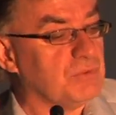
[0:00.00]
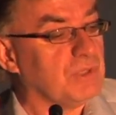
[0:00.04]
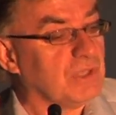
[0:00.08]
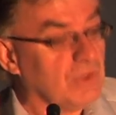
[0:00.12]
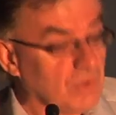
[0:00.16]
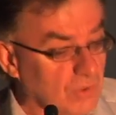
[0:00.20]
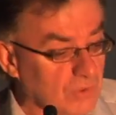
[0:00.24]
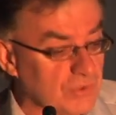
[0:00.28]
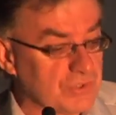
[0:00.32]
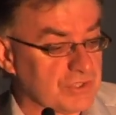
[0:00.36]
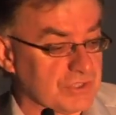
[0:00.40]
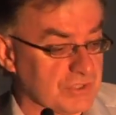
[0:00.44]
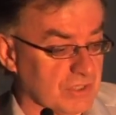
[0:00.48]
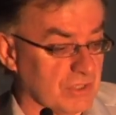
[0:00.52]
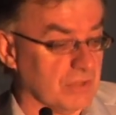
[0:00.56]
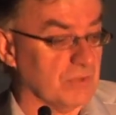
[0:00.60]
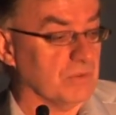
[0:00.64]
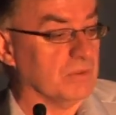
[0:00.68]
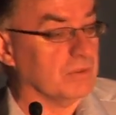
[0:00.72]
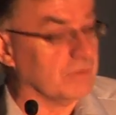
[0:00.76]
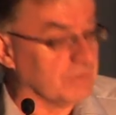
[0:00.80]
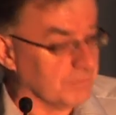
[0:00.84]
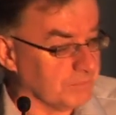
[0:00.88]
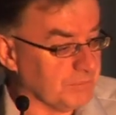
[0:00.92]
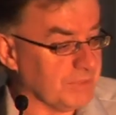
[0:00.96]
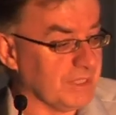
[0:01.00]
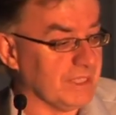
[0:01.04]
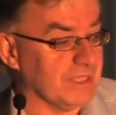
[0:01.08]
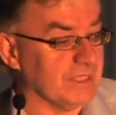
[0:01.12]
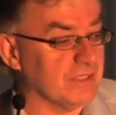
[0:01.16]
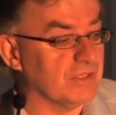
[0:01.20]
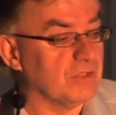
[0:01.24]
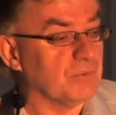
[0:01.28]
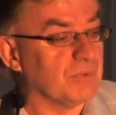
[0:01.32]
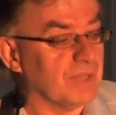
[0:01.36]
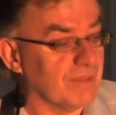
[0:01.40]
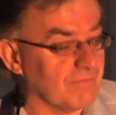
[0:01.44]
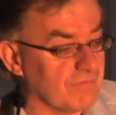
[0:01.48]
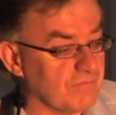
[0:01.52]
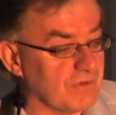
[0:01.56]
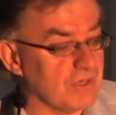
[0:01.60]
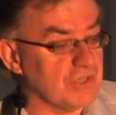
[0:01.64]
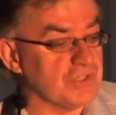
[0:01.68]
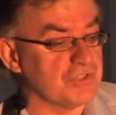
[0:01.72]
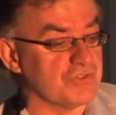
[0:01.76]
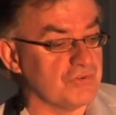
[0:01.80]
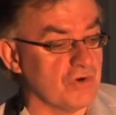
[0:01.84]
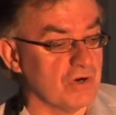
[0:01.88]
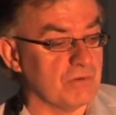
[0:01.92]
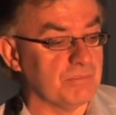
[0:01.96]
will also mean that we have a very
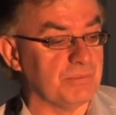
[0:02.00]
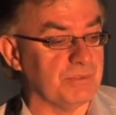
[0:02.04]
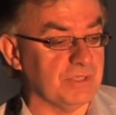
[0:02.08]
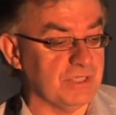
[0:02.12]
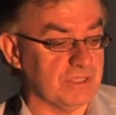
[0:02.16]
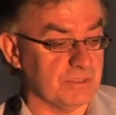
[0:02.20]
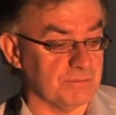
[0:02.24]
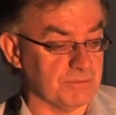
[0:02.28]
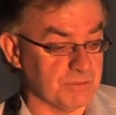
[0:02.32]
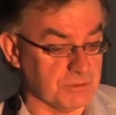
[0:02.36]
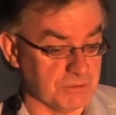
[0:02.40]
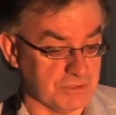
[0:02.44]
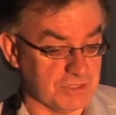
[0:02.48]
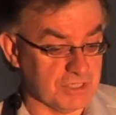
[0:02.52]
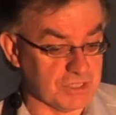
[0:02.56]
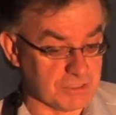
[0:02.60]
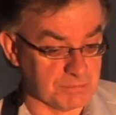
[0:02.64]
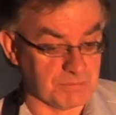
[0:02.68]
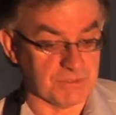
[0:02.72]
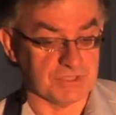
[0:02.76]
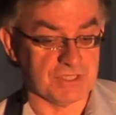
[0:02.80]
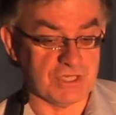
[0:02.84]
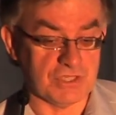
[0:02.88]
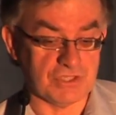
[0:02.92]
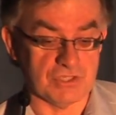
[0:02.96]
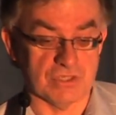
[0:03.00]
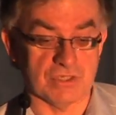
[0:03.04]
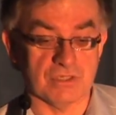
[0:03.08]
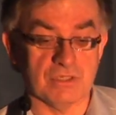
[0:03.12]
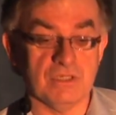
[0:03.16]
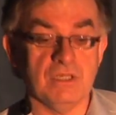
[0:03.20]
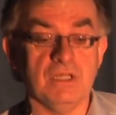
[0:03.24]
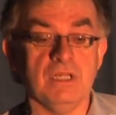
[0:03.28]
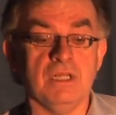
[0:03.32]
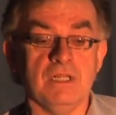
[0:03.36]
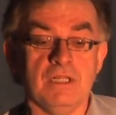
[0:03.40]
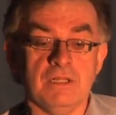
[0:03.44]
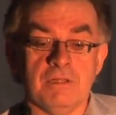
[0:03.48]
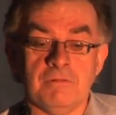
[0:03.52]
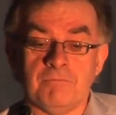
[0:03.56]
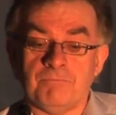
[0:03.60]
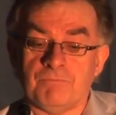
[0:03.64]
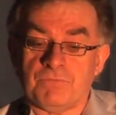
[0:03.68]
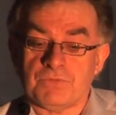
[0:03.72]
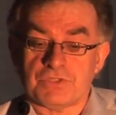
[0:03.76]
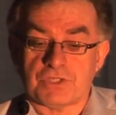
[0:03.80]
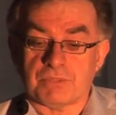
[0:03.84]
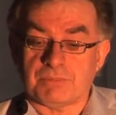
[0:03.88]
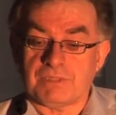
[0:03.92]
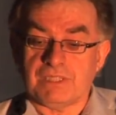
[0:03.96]
strong predisposition
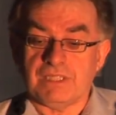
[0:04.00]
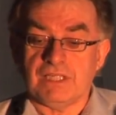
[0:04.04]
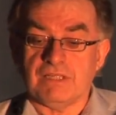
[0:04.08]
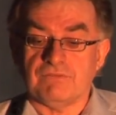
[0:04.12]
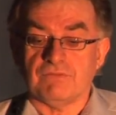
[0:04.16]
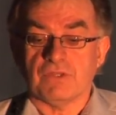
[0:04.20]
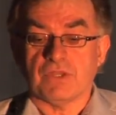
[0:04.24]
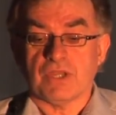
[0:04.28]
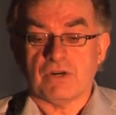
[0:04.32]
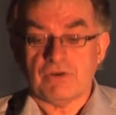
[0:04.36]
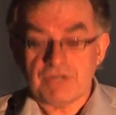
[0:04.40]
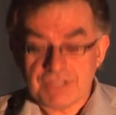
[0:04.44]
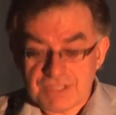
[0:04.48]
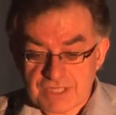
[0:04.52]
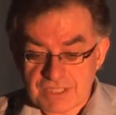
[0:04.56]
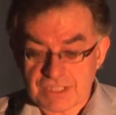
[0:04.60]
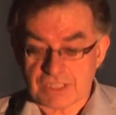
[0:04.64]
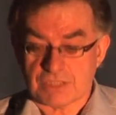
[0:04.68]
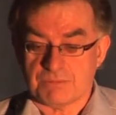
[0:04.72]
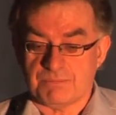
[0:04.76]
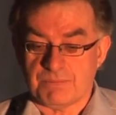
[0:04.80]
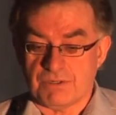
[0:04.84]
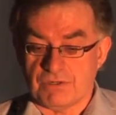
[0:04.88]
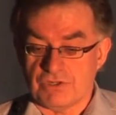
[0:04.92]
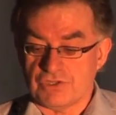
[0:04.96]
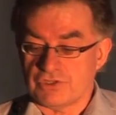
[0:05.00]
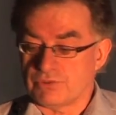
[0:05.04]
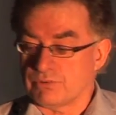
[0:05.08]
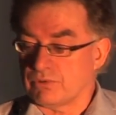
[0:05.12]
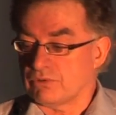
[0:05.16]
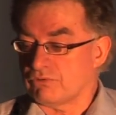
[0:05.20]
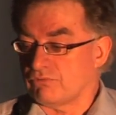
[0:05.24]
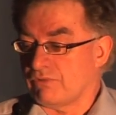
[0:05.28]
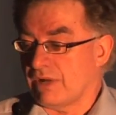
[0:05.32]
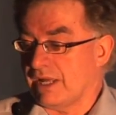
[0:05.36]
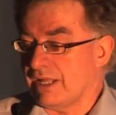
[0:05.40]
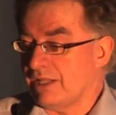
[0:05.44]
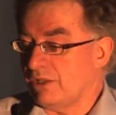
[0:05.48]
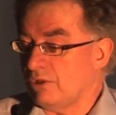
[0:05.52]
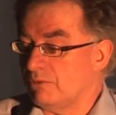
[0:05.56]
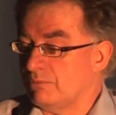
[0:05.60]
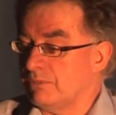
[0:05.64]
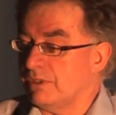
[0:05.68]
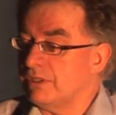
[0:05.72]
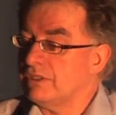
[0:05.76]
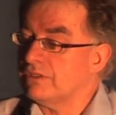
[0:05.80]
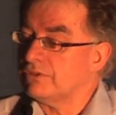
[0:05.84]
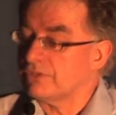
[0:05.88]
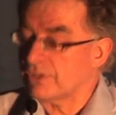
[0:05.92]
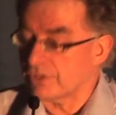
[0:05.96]
to believe that there is a spiritual realm,
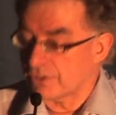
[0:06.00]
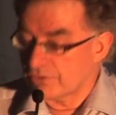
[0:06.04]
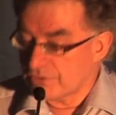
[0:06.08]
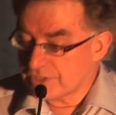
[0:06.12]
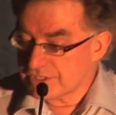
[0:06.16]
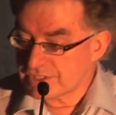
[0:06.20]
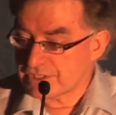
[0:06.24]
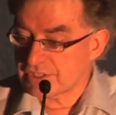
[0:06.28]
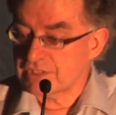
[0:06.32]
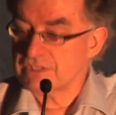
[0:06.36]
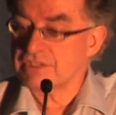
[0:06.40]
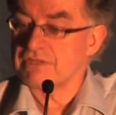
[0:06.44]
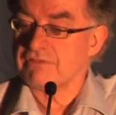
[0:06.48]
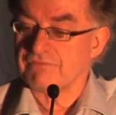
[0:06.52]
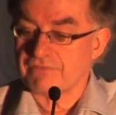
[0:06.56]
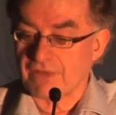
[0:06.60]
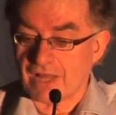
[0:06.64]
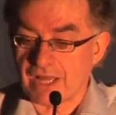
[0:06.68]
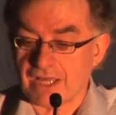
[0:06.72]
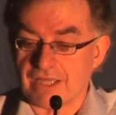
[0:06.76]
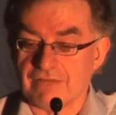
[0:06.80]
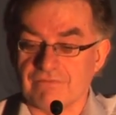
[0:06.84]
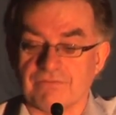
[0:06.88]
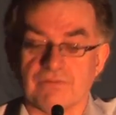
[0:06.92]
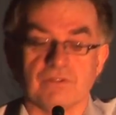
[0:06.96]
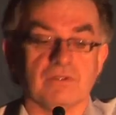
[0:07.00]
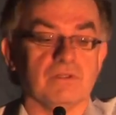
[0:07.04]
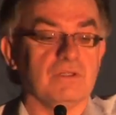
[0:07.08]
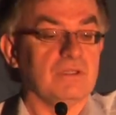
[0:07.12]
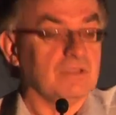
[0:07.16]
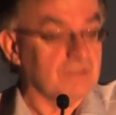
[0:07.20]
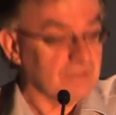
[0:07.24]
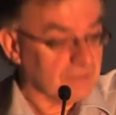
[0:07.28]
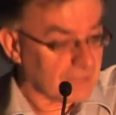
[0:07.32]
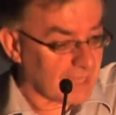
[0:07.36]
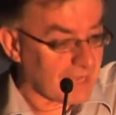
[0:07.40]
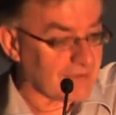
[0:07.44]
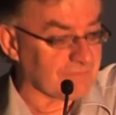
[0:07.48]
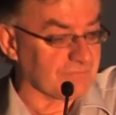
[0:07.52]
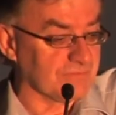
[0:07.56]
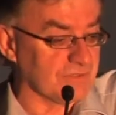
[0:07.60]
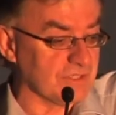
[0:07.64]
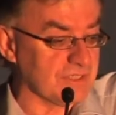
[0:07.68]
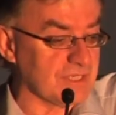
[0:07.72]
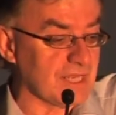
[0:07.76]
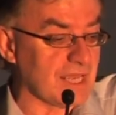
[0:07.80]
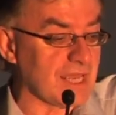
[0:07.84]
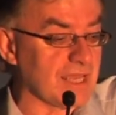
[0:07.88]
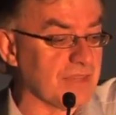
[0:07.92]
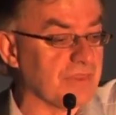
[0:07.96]
that there is survival after
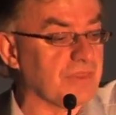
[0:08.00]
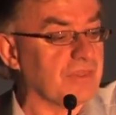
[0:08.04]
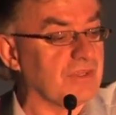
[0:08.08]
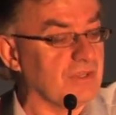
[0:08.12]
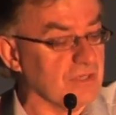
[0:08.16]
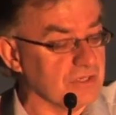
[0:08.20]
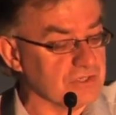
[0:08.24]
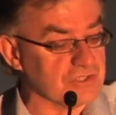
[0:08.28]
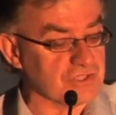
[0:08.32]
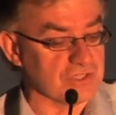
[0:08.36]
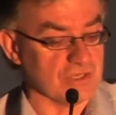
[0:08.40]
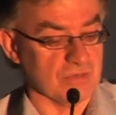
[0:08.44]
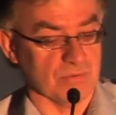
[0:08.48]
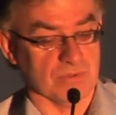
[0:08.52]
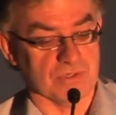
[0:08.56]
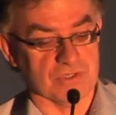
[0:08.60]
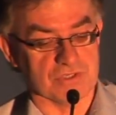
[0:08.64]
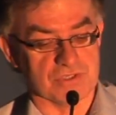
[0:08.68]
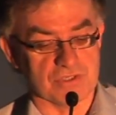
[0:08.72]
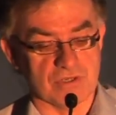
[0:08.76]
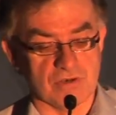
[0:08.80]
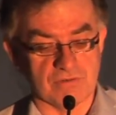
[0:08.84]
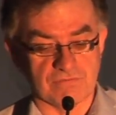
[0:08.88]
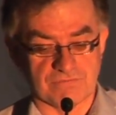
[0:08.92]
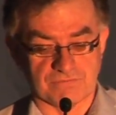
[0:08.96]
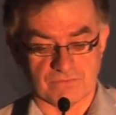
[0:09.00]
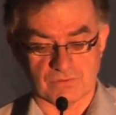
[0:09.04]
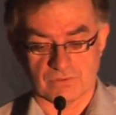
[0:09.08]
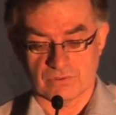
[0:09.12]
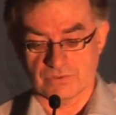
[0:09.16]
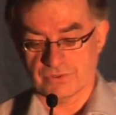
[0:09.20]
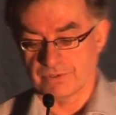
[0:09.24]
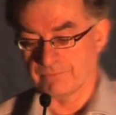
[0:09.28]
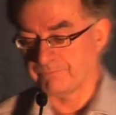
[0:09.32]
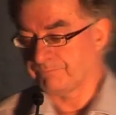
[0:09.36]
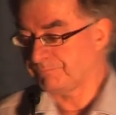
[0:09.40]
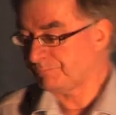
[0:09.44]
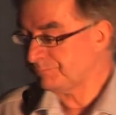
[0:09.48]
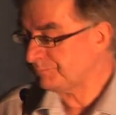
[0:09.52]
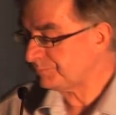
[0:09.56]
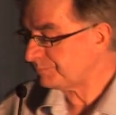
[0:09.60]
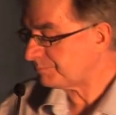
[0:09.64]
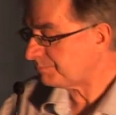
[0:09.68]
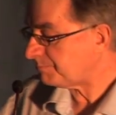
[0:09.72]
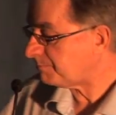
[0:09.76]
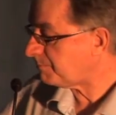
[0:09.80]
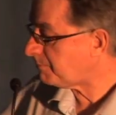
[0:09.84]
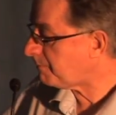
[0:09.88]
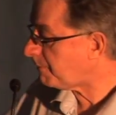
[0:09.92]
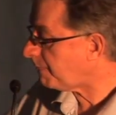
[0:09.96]
death, and so on and so forth.
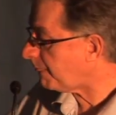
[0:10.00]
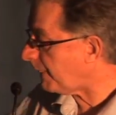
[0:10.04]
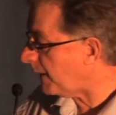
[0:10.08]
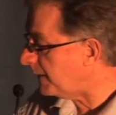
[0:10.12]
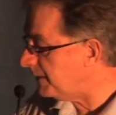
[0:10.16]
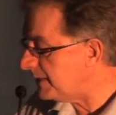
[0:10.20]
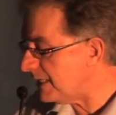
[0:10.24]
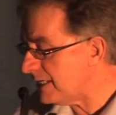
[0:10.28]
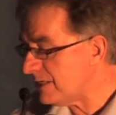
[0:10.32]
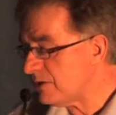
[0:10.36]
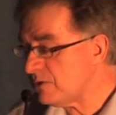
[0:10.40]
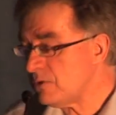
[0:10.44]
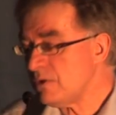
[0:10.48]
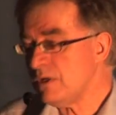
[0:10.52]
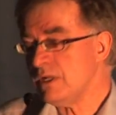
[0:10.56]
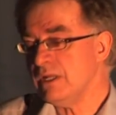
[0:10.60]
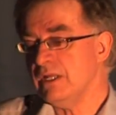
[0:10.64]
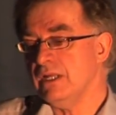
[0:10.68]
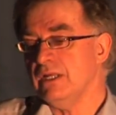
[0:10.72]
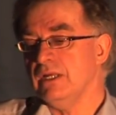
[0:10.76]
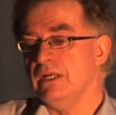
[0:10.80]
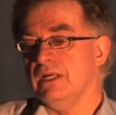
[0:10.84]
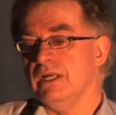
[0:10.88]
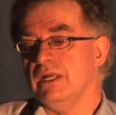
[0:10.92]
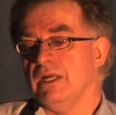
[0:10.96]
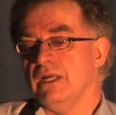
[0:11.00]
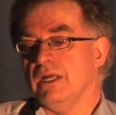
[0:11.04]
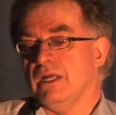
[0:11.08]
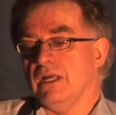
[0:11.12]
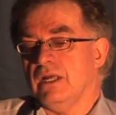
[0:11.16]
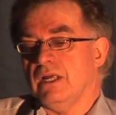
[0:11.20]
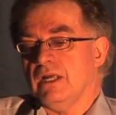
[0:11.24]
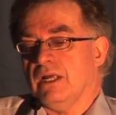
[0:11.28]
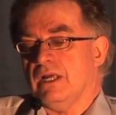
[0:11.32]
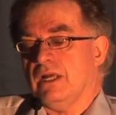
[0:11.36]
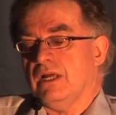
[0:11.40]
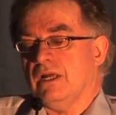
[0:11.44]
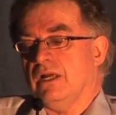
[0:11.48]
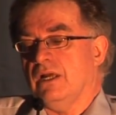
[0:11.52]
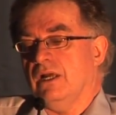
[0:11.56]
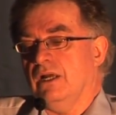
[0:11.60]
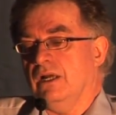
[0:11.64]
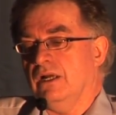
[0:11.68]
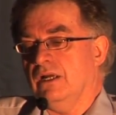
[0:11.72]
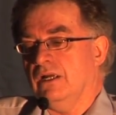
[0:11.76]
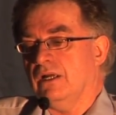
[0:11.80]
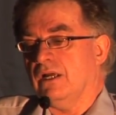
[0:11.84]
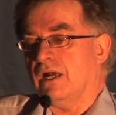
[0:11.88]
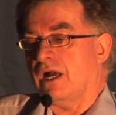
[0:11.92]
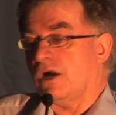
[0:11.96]
Now,
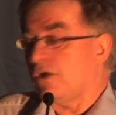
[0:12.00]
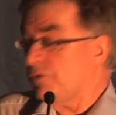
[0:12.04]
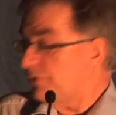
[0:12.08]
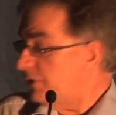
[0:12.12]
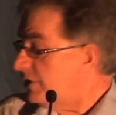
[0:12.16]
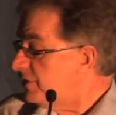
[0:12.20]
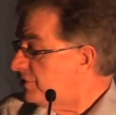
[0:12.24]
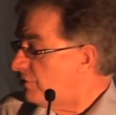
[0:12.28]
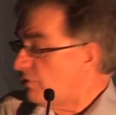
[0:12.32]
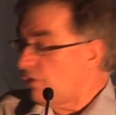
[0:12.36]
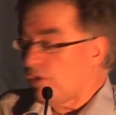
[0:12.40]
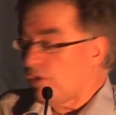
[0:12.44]
these are